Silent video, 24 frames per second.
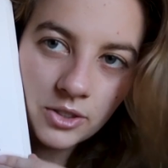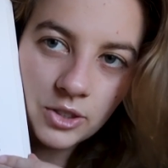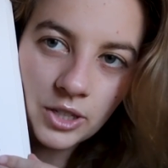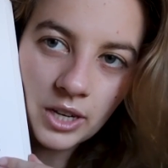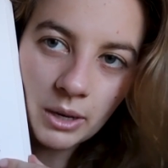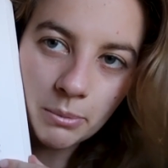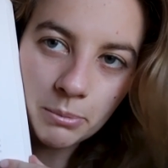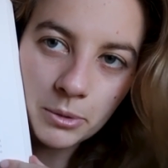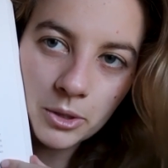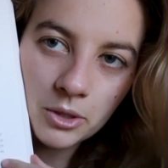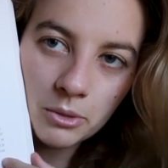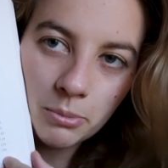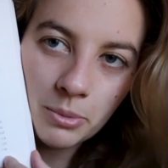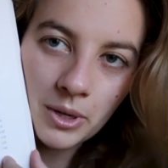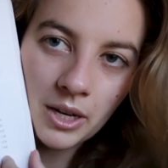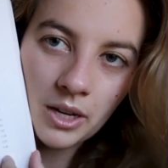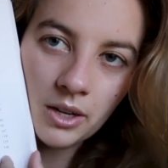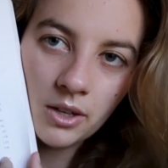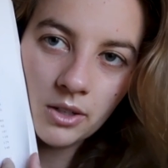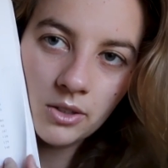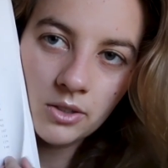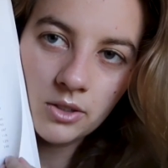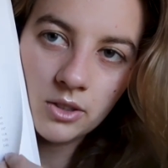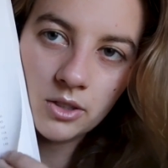the chapters
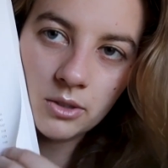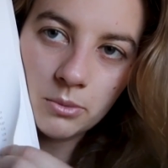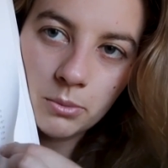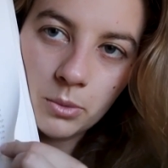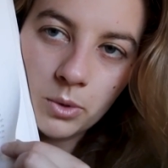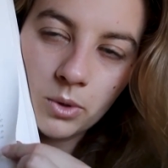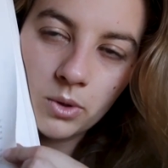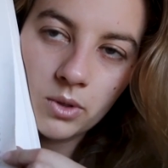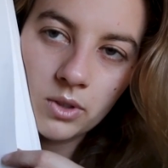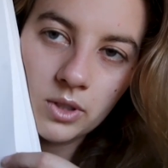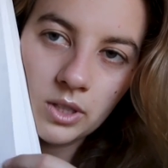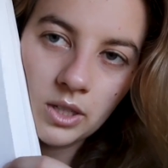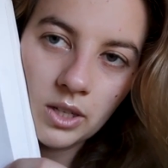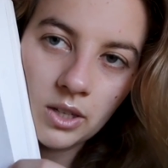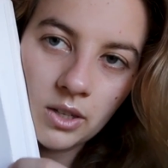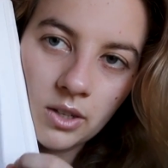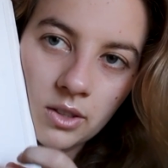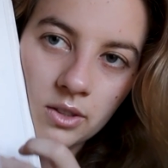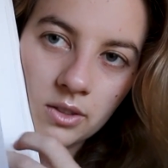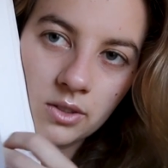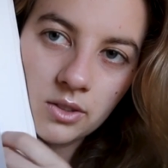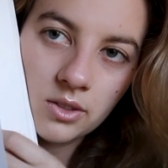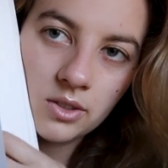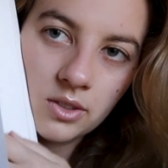page. There's more on the
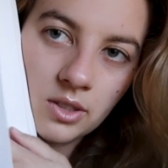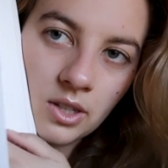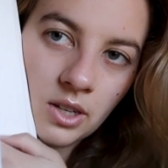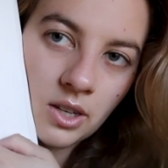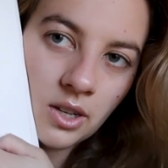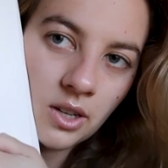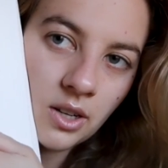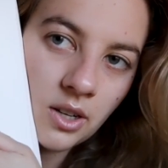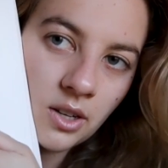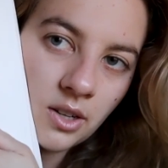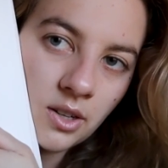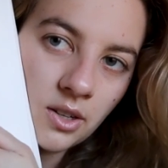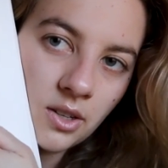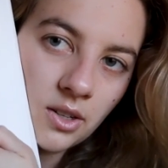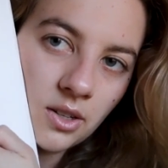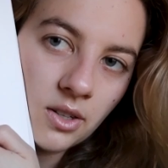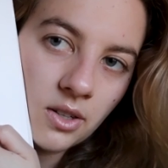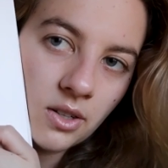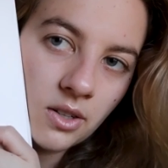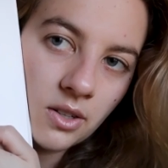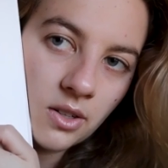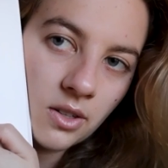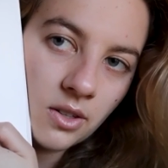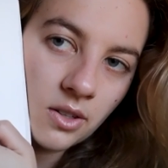other side.
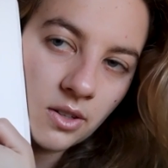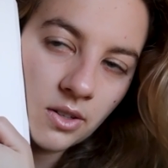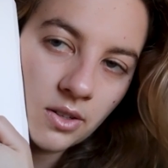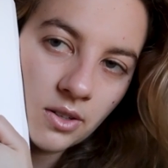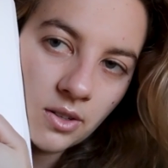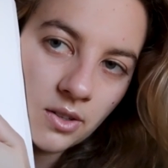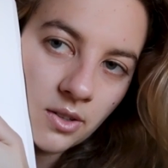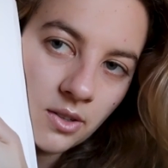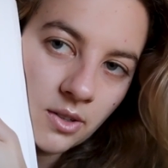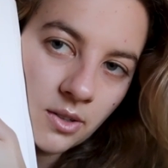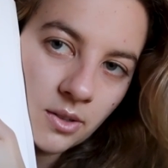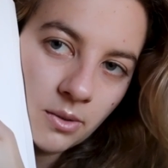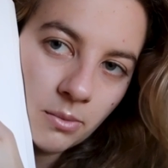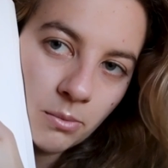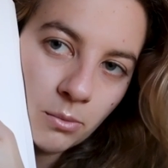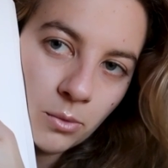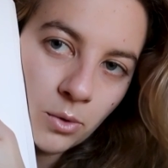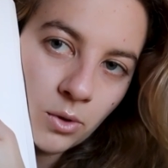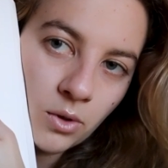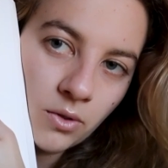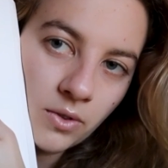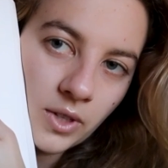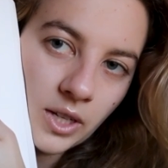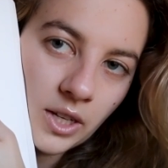
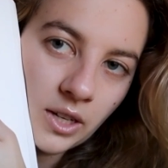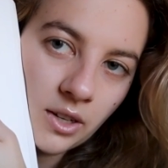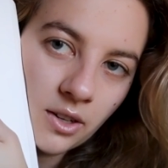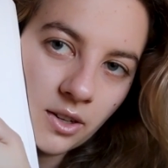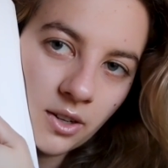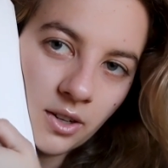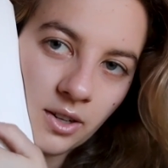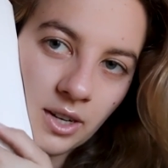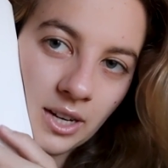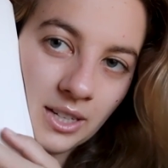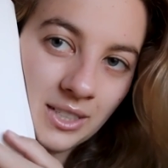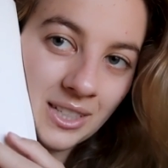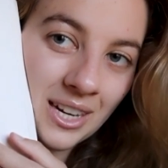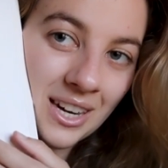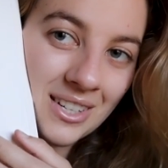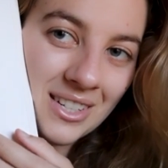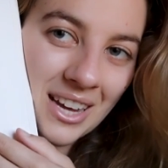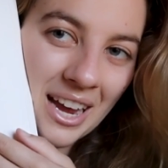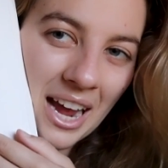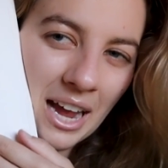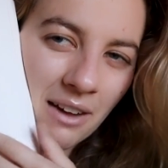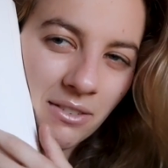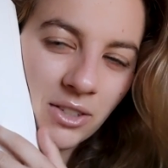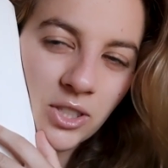Over here. And yes,
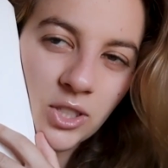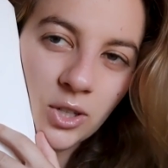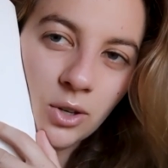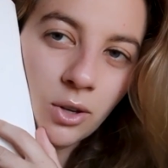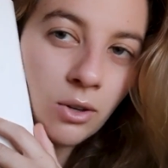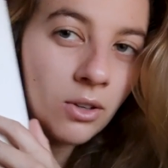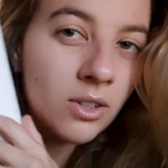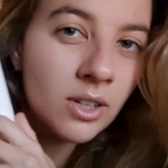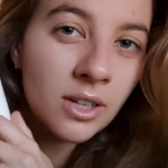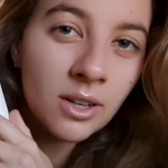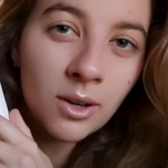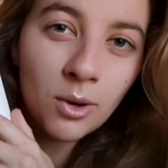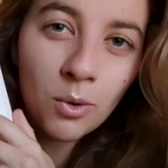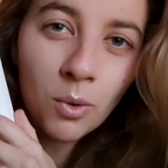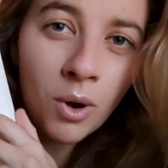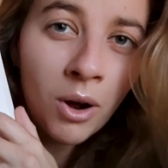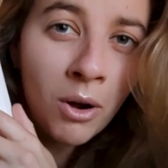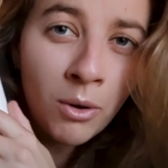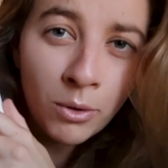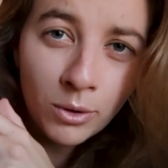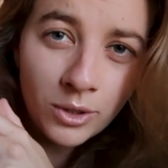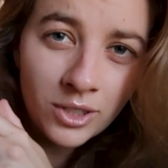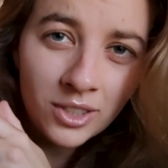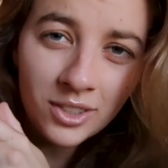I have a Tolkien
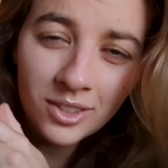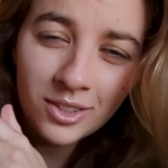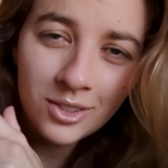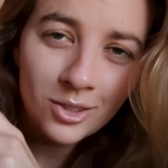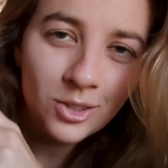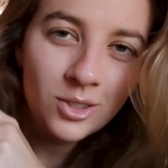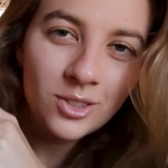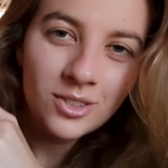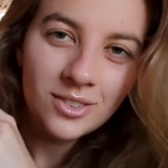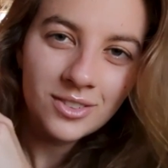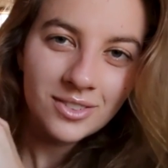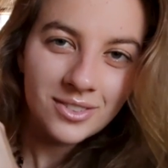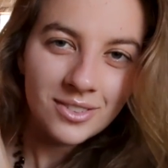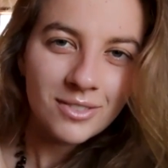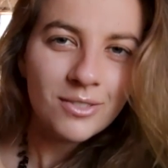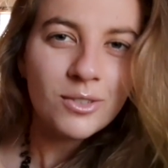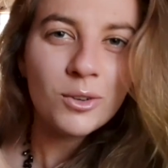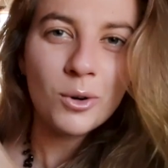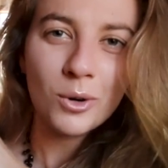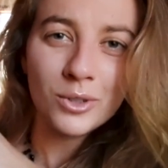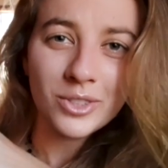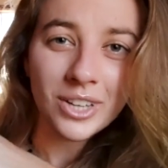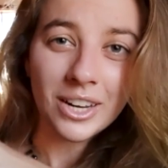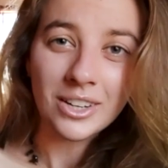quote. Of
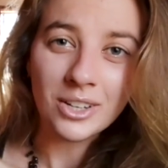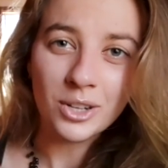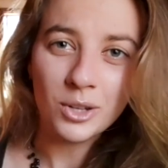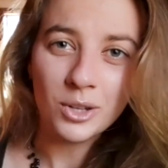course I